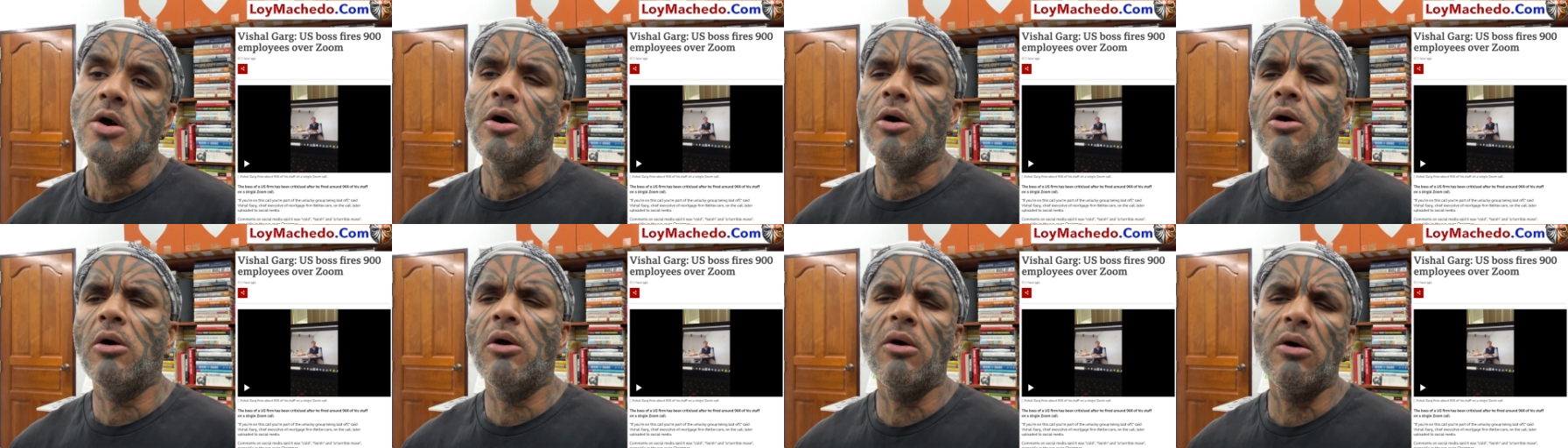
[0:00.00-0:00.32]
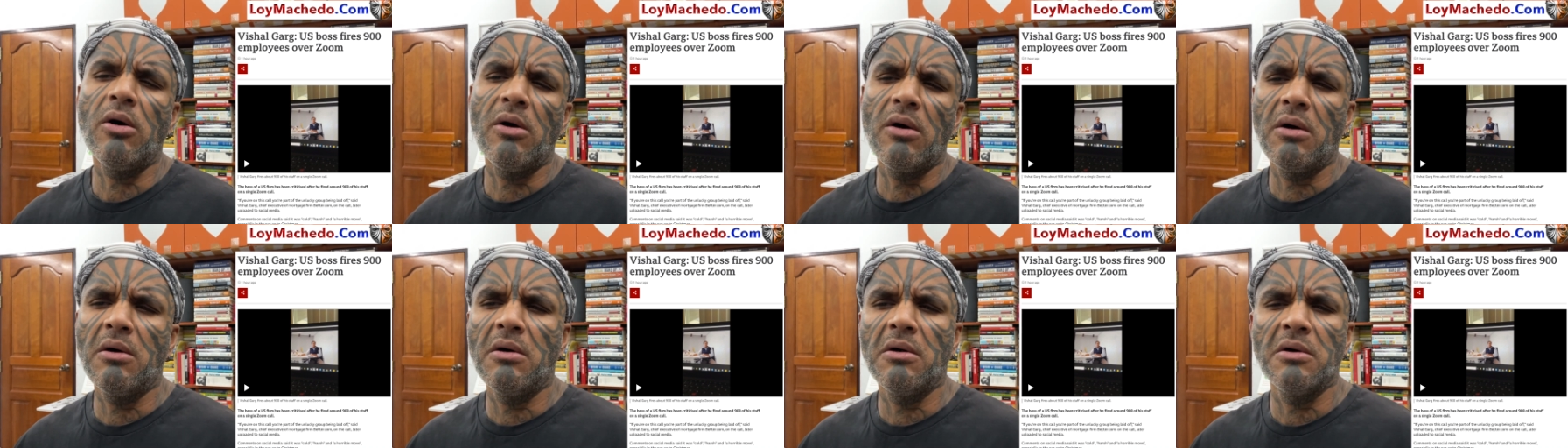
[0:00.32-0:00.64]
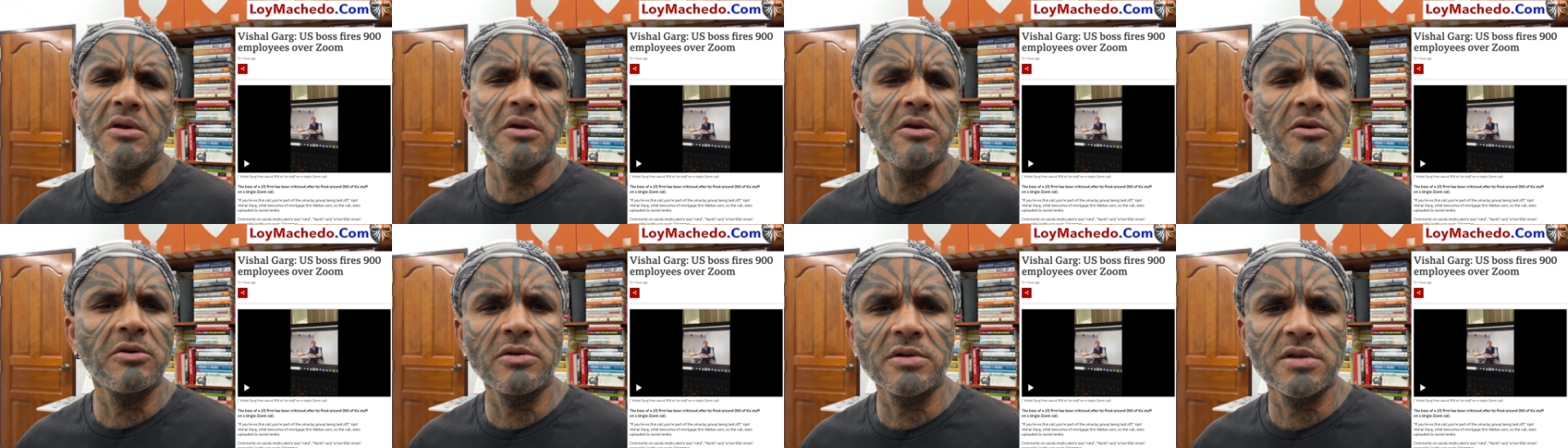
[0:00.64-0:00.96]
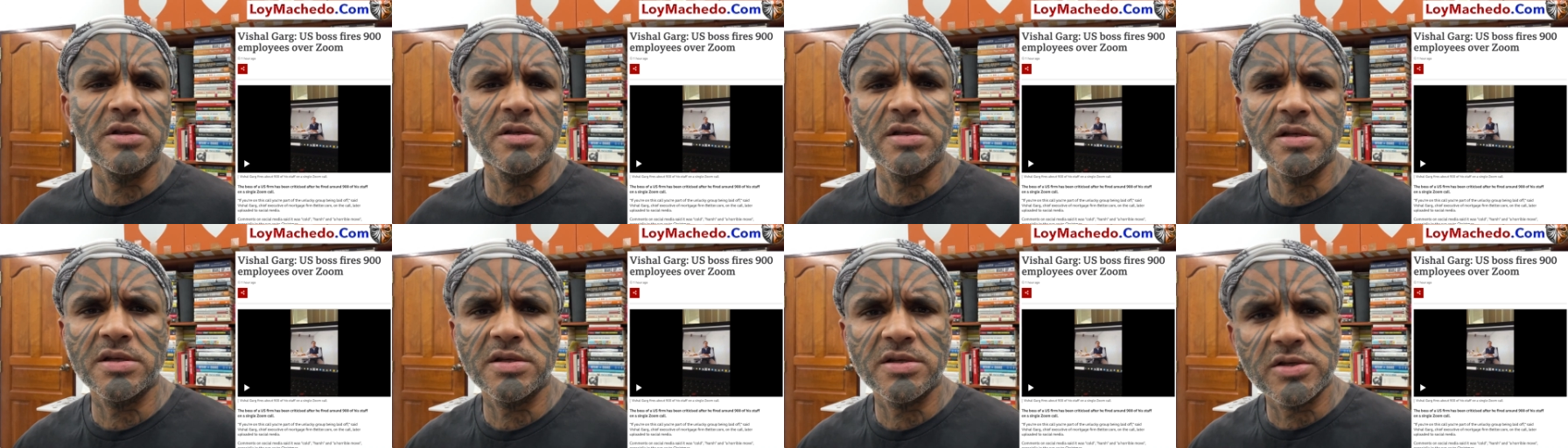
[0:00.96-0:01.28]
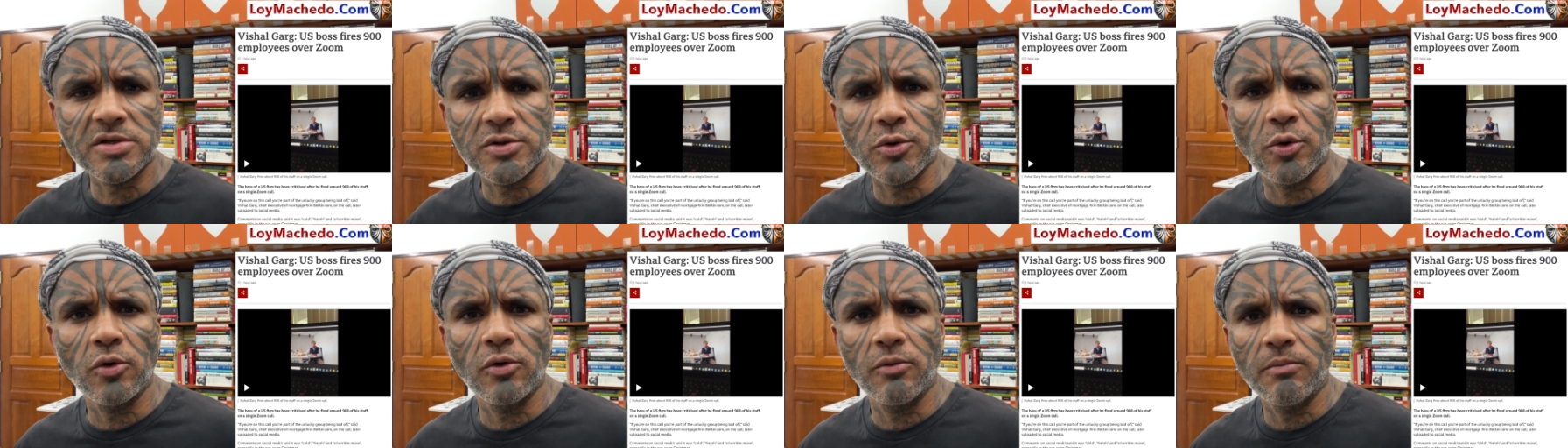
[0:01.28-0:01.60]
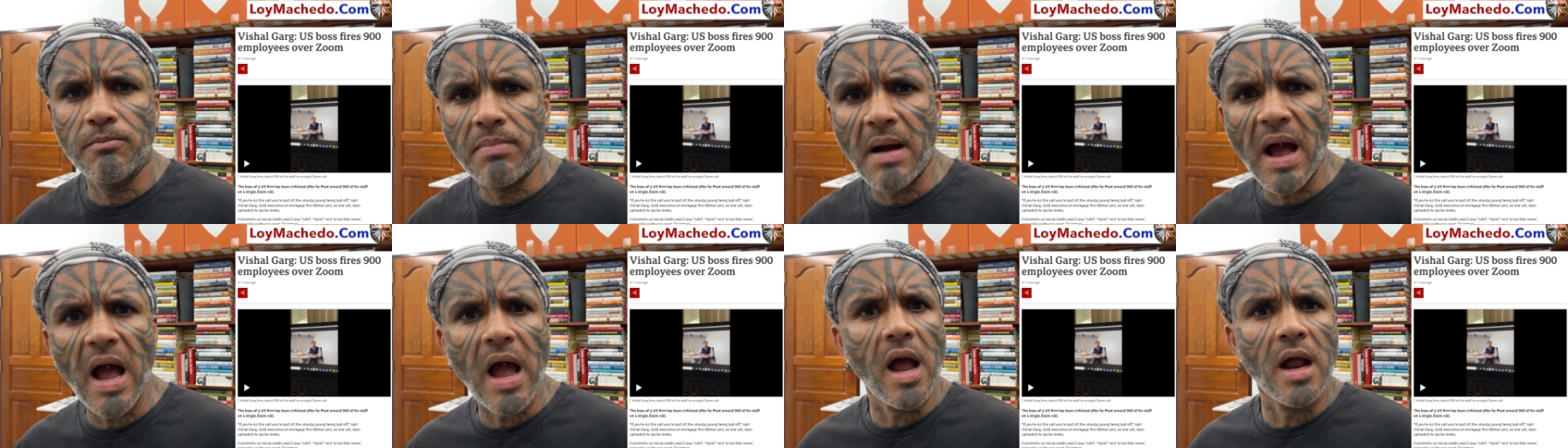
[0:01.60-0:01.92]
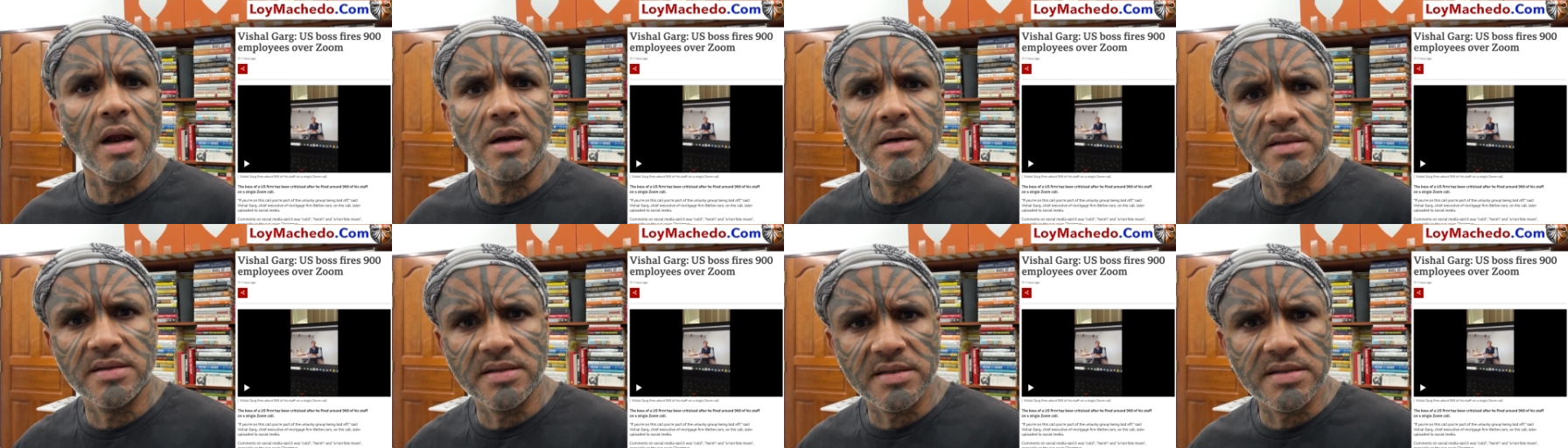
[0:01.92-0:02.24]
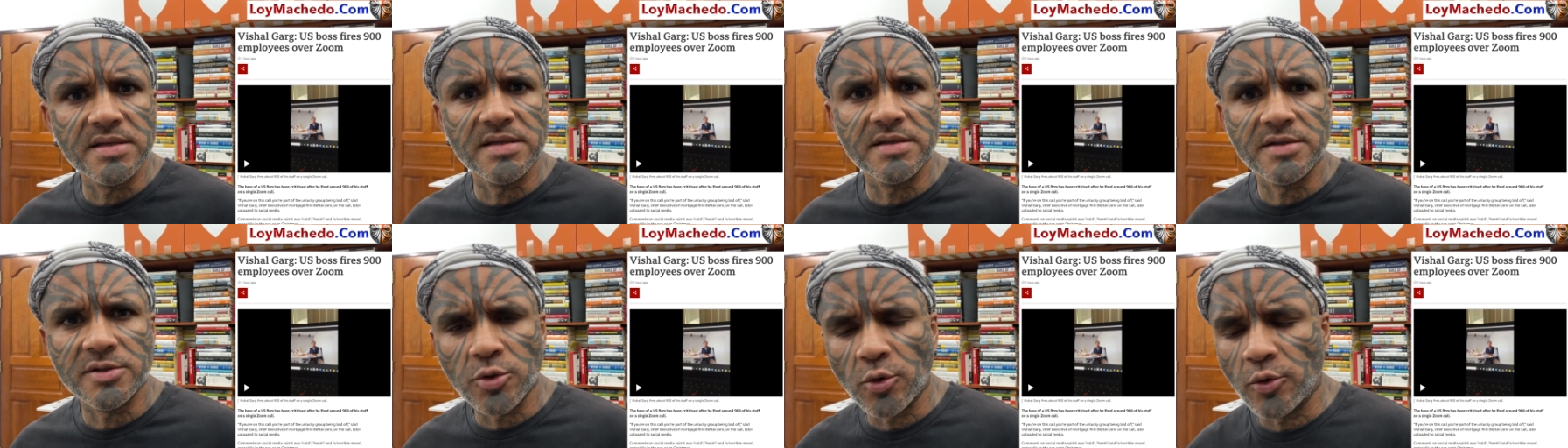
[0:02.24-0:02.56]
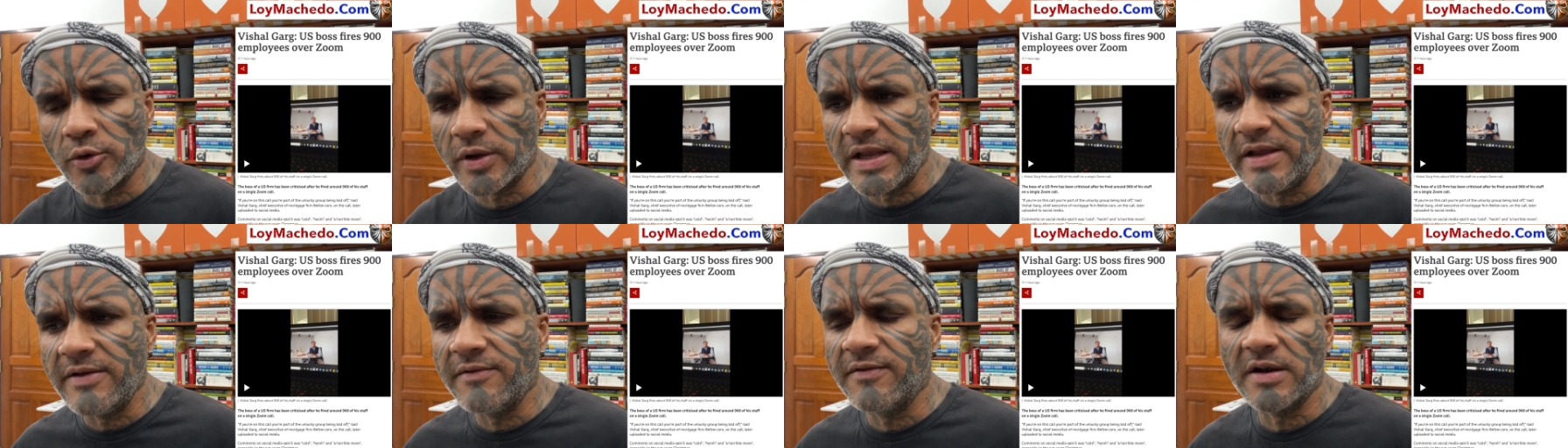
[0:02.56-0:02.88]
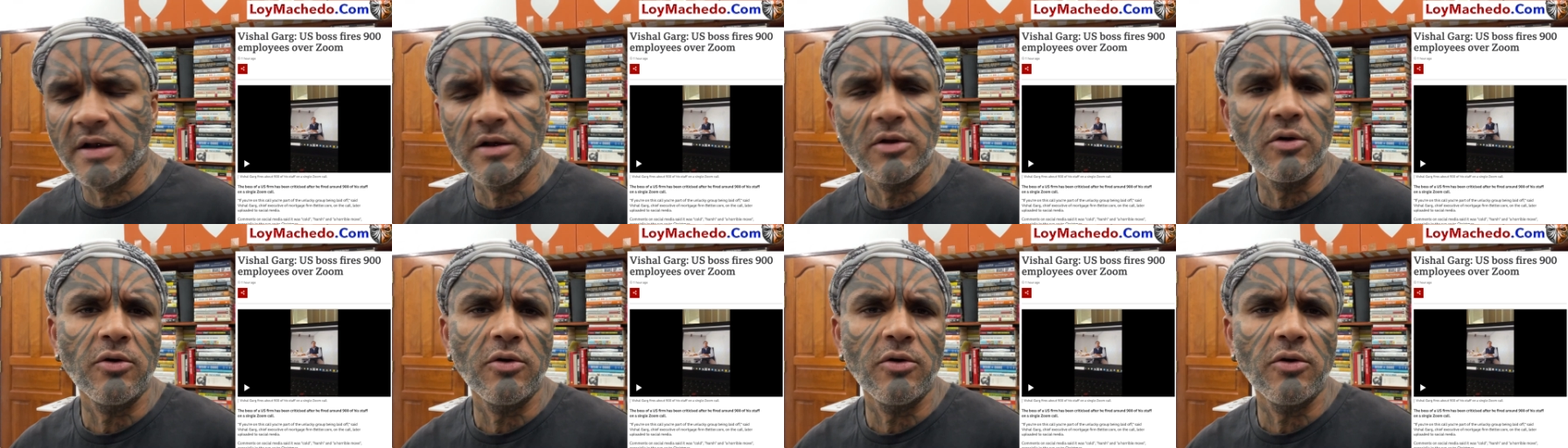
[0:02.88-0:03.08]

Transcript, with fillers: oh, you know, this is so bad, this is so evil,